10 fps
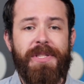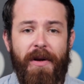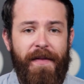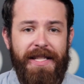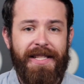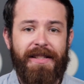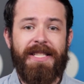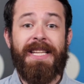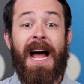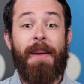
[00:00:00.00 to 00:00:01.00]
sulfates into the
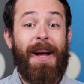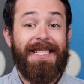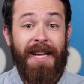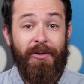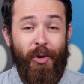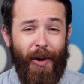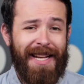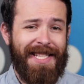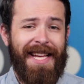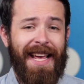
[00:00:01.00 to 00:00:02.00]
sky might sound
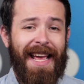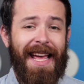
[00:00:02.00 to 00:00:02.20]
crazy,